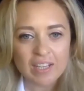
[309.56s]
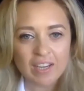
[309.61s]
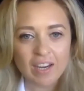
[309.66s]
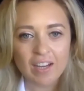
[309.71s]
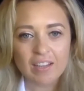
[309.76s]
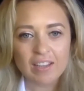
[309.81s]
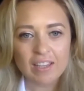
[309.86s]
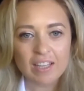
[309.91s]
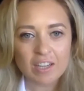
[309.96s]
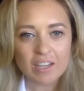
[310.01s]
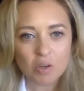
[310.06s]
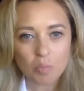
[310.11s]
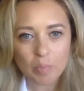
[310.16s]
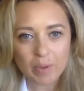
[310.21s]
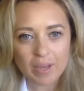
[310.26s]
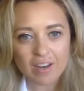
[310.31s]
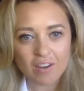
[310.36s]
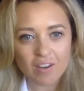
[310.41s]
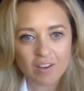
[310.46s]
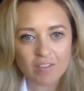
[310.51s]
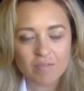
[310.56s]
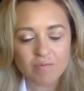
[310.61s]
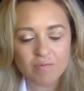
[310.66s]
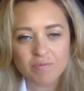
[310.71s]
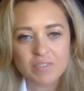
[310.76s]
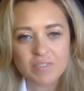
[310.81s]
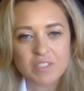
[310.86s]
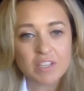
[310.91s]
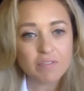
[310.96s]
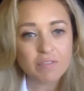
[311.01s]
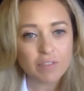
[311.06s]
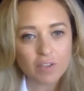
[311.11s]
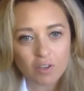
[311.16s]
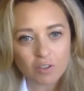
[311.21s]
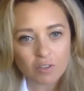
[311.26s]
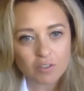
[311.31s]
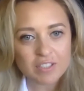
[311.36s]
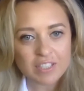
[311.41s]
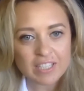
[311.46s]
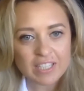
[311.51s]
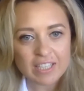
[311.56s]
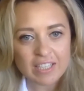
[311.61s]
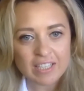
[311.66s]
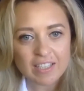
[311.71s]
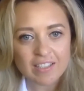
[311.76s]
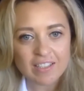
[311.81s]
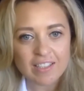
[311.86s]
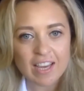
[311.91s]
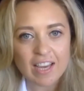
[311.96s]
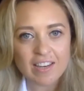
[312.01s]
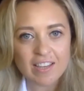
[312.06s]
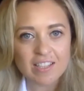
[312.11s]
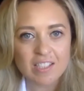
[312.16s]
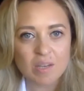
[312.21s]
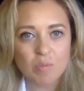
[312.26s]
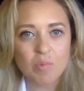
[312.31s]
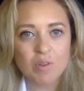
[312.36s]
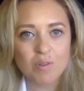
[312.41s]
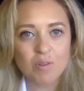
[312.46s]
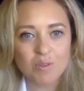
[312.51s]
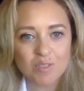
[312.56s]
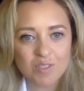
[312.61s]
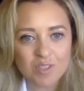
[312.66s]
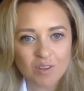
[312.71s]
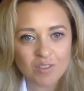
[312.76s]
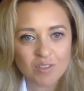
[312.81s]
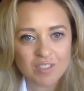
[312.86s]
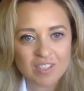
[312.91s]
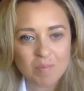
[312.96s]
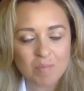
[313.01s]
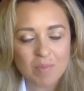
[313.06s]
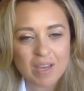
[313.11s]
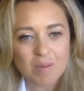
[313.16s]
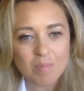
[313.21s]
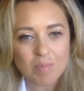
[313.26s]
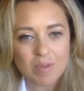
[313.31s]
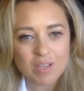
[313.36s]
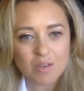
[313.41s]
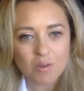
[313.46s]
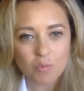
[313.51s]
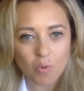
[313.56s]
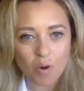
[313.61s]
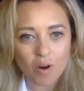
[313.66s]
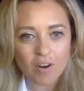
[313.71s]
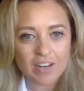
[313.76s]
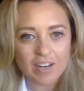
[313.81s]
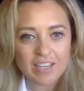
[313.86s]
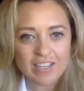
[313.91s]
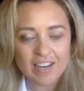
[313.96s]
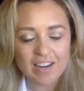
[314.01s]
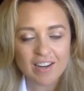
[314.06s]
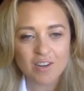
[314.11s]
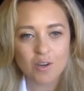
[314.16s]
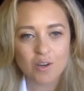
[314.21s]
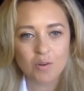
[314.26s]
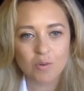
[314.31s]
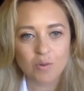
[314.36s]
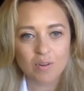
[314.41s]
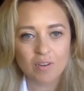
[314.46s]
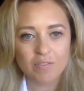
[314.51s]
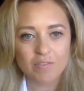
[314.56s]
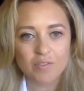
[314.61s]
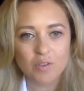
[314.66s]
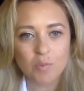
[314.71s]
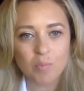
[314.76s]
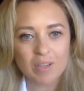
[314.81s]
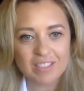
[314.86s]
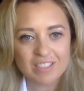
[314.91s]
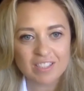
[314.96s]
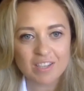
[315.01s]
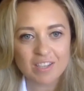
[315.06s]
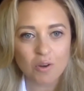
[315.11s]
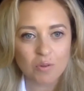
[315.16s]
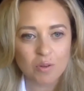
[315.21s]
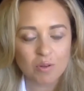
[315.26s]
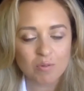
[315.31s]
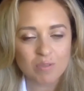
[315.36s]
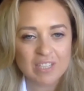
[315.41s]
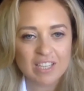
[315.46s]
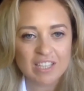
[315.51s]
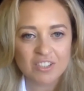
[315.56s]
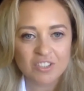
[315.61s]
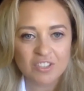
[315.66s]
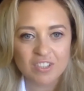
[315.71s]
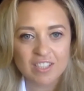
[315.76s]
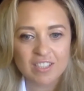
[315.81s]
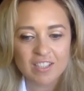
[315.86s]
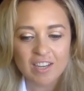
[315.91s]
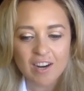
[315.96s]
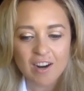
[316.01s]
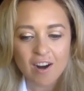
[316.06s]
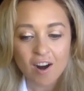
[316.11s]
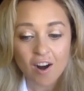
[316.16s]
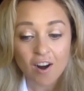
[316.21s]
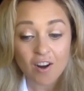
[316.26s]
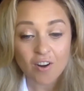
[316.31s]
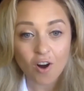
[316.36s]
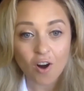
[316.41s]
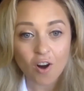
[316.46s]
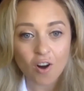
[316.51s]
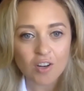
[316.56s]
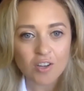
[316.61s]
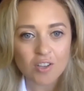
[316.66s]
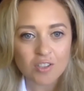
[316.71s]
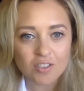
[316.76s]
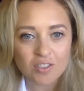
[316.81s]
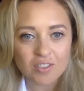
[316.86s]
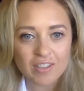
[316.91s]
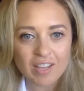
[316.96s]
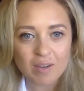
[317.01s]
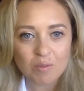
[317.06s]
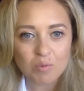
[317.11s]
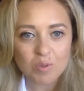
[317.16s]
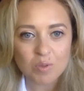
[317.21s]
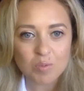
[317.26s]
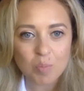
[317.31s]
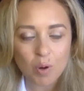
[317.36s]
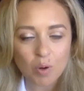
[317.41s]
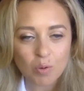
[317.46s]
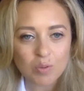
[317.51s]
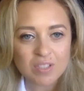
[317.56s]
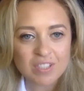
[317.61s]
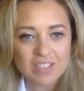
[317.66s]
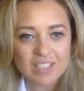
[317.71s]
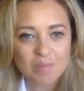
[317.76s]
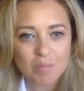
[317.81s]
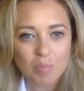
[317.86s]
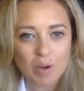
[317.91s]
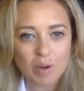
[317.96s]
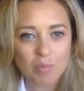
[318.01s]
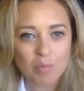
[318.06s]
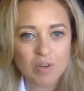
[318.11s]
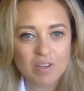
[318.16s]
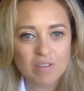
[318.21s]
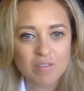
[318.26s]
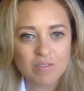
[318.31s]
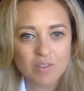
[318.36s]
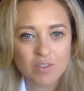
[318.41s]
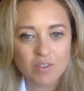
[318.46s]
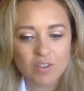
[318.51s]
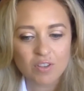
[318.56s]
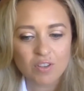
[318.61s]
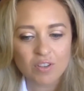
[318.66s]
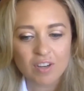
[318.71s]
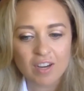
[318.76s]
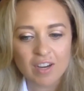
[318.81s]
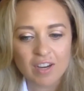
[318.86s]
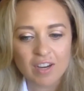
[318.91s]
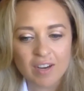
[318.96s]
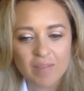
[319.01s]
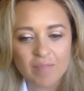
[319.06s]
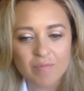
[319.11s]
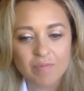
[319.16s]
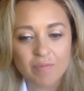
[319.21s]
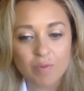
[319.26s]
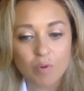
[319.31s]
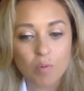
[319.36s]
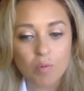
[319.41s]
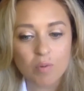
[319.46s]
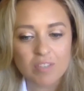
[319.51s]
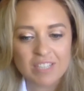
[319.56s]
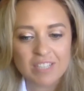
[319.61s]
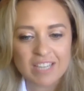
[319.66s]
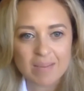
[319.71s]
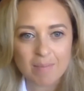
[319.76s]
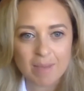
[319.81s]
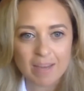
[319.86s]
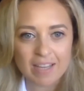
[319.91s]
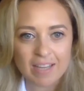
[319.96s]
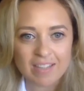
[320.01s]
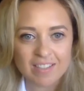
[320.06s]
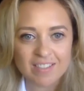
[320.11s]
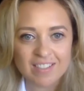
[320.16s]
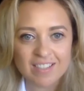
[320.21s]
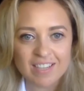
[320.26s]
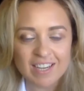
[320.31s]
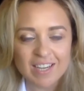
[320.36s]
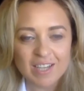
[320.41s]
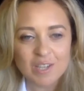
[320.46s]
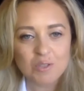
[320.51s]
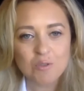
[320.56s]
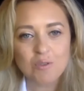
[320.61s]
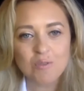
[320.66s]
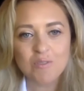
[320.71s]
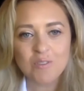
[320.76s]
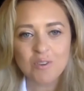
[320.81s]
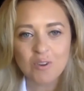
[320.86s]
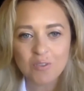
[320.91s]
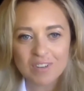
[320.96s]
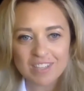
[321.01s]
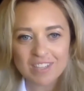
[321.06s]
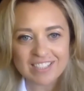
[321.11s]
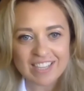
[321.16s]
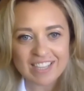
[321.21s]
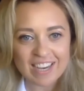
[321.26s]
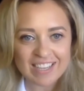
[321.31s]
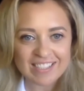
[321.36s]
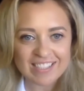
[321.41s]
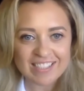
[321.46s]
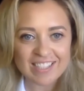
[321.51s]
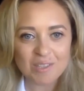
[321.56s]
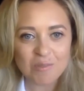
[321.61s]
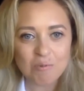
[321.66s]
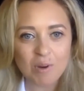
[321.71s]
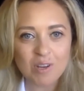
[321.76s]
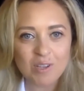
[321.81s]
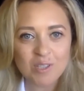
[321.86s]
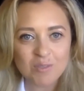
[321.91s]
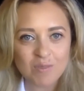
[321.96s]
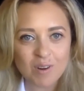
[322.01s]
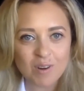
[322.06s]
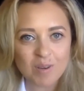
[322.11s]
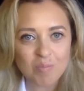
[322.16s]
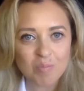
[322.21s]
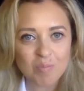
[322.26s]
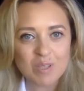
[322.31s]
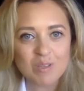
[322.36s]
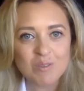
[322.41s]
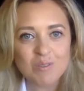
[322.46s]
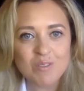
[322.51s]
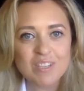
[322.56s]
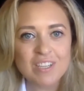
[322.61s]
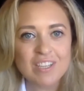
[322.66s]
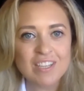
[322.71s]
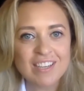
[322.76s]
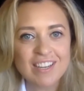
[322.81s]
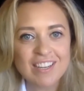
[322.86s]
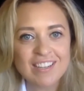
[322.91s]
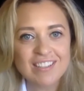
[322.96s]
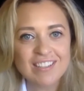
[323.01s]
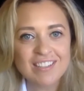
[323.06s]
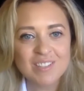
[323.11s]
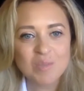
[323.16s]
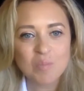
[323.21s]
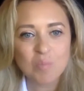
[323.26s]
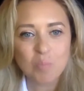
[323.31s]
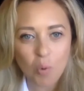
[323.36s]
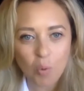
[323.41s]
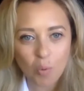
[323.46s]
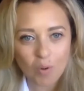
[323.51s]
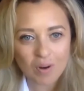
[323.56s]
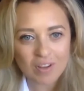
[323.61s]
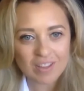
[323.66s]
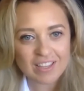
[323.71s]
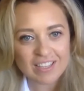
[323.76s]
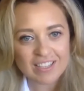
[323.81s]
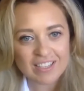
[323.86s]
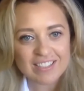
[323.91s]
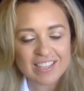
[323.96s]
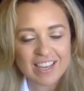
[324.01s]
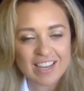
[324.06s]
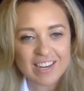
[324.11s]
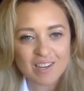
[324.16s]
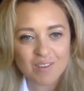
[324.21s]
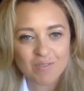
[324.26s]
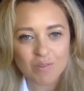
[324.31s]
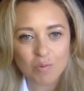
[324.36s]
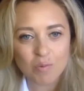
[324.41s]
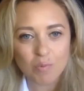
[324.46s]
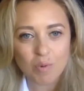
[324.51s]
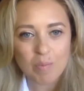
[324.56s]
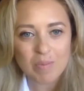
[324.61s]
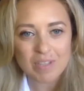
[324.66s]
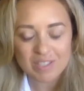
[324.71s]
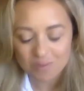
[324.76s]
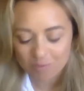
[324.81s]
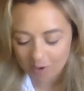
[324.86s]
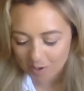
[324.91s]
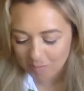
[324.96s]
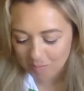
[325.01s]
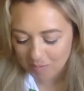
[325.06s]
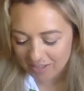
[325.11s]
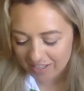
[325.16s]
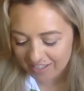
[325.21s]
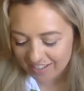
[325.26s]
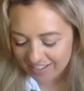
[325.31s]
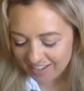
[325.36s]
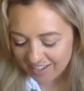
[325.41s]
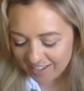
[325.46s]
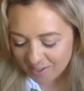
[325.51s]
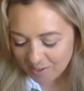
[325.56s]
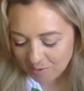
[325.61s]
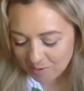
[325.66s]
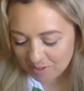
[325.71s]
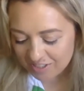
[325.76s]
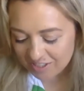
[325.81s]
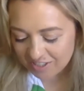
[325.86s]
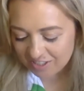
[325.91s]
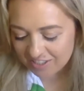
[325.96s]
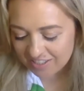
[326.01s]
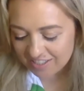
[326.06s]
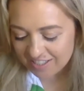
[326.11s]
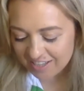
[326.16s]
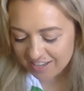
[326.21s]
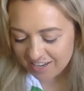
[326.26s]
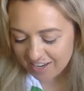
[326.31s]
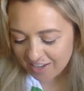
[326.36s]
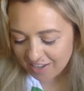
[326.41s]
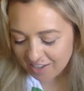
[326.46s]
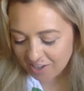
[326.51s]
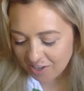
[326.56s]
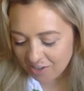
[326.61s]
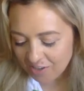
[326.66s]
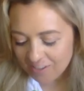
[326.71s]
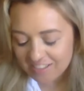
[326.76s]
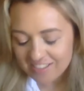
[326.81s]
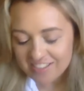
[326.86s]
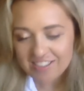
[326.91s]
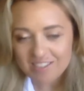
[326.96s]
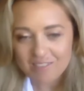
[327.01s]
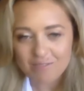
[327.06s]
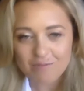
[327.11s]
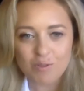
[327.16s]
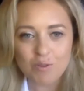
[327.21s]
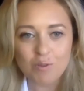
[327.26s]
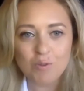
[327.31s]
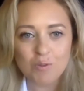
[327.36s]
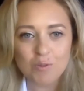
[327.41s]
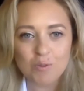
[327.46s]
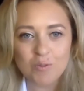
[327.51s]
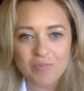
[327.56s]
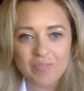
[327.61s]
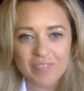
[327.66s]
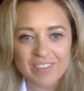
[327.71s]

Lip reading: a little bit of difficulty in getting some of the results that maybe you wanted. And I know a few months ago there was actually an article that was posted by one of your former teammates, sort of criticizing the Welsh Rugby Union and the support that it's getting for women's rugby. Was just curious if you,